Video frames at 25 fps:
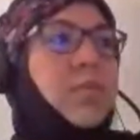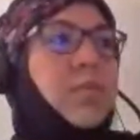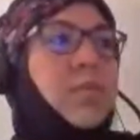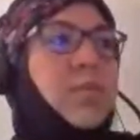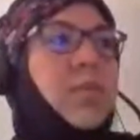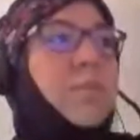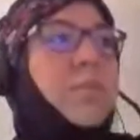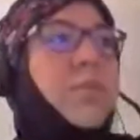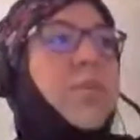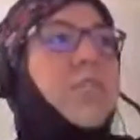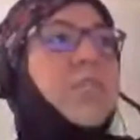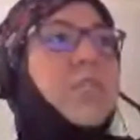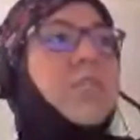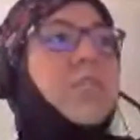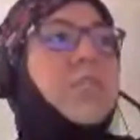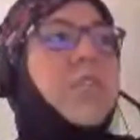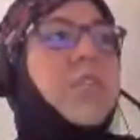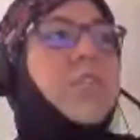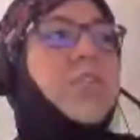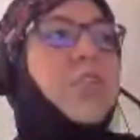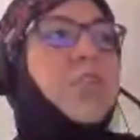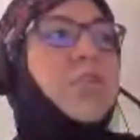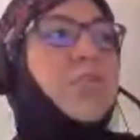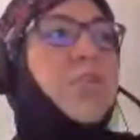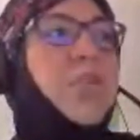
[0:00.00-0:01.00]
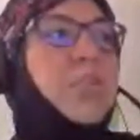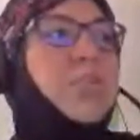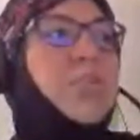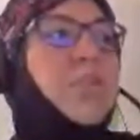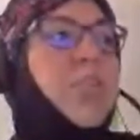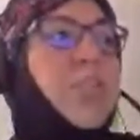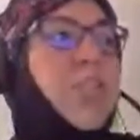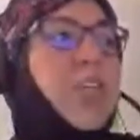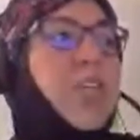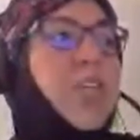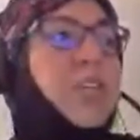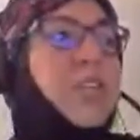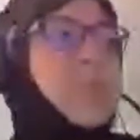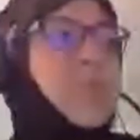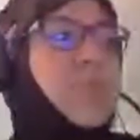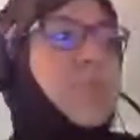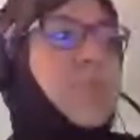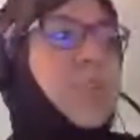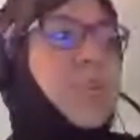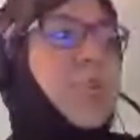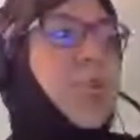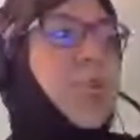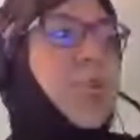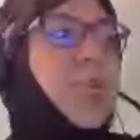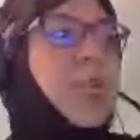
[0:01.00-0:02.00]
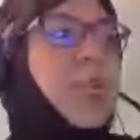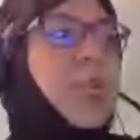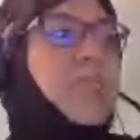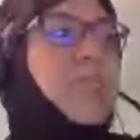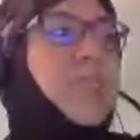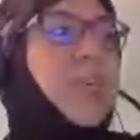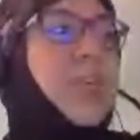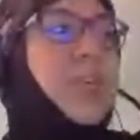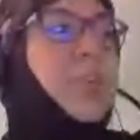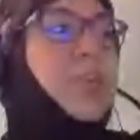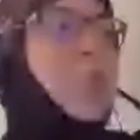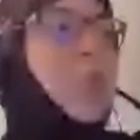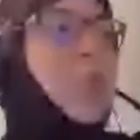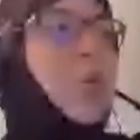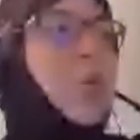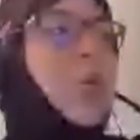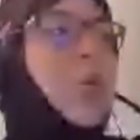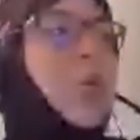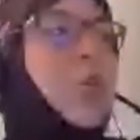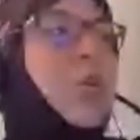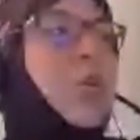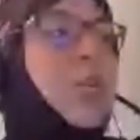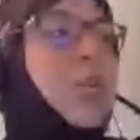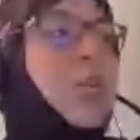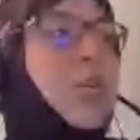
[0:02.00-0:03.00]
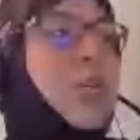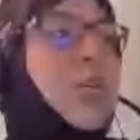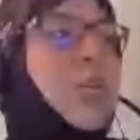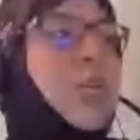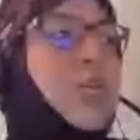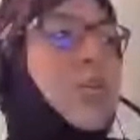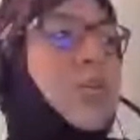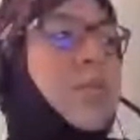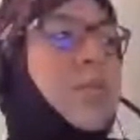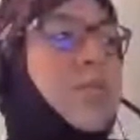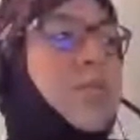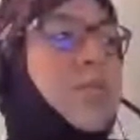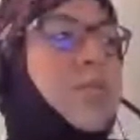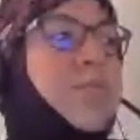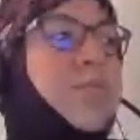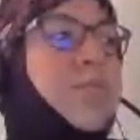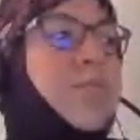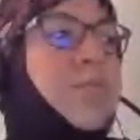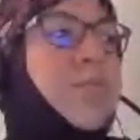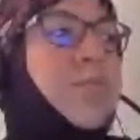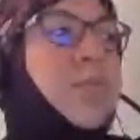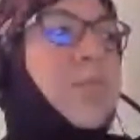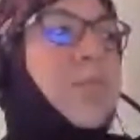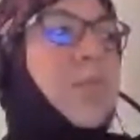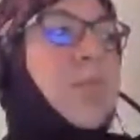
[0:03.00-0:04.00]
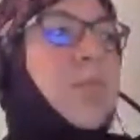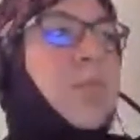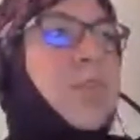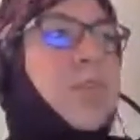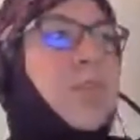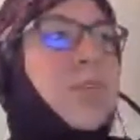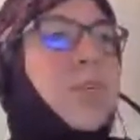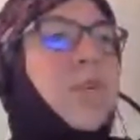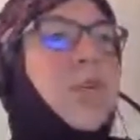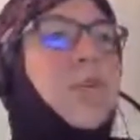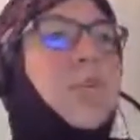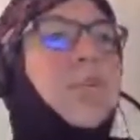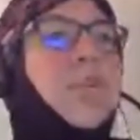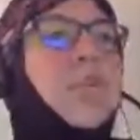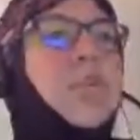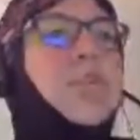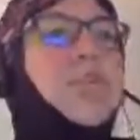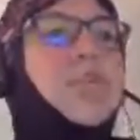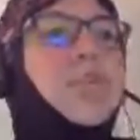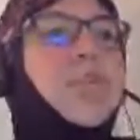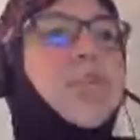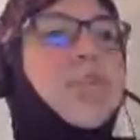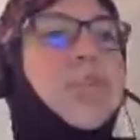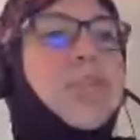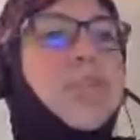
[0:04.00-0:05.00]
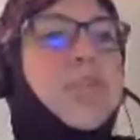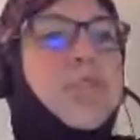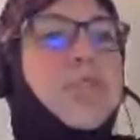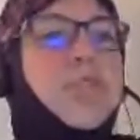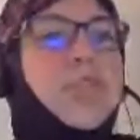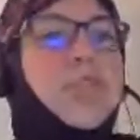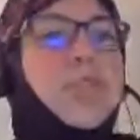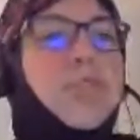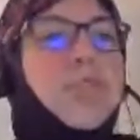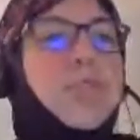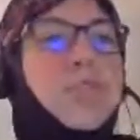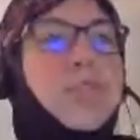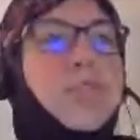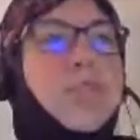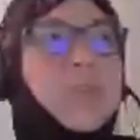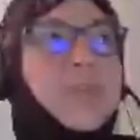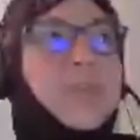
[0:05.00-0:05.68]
The presentation will be shared, so you can find all our research